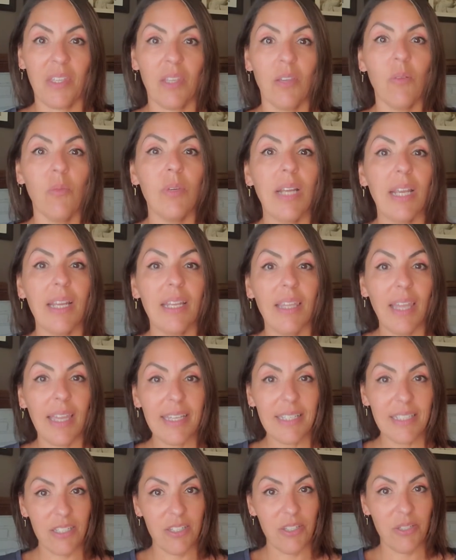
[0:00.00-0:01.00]
What I'd
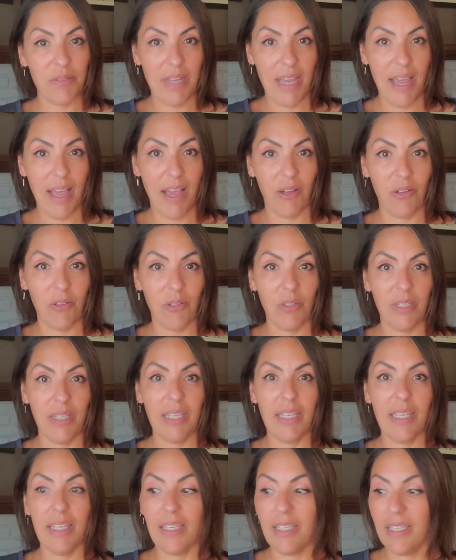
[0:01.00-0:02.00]
like to do now
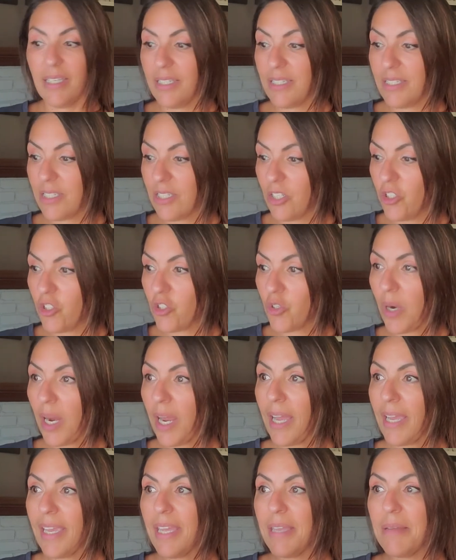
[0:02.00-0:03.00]
is
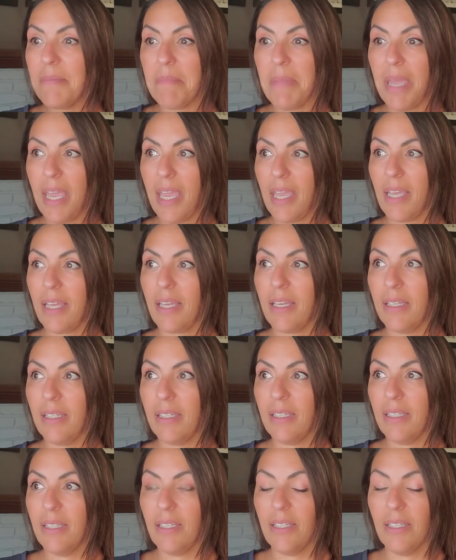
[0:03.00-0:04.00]
try and make
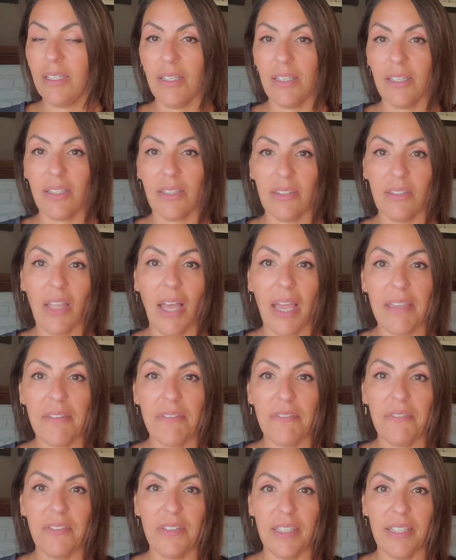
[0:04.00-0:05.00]

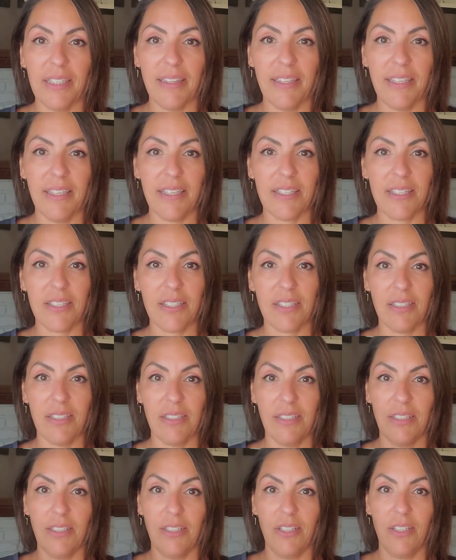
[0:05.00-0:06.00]
life in this
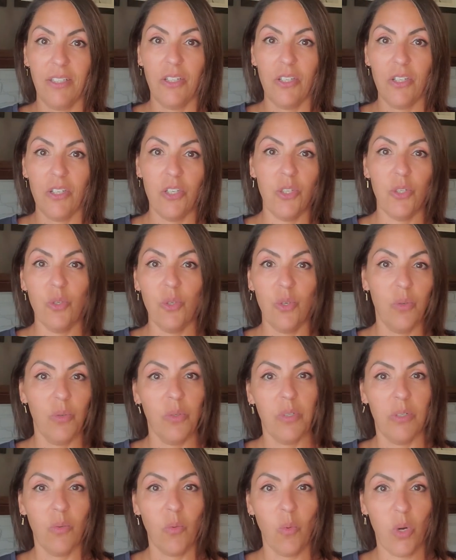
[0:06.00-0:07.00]

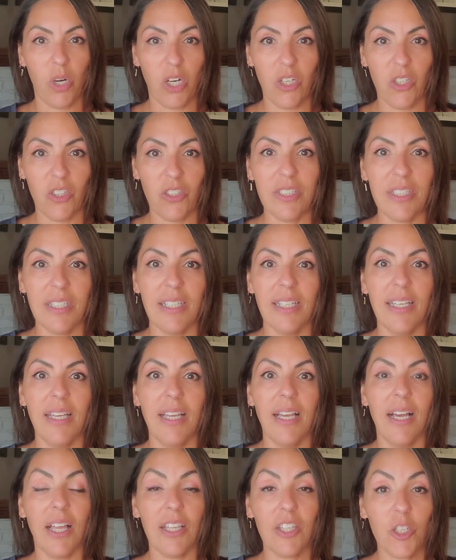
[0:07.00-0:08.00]
new world
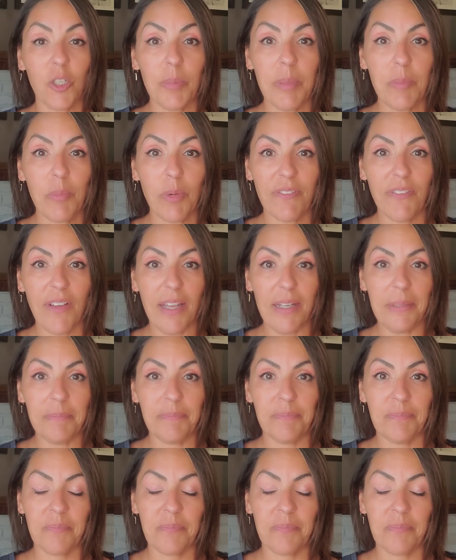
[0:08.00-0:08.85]
a little bit more fun.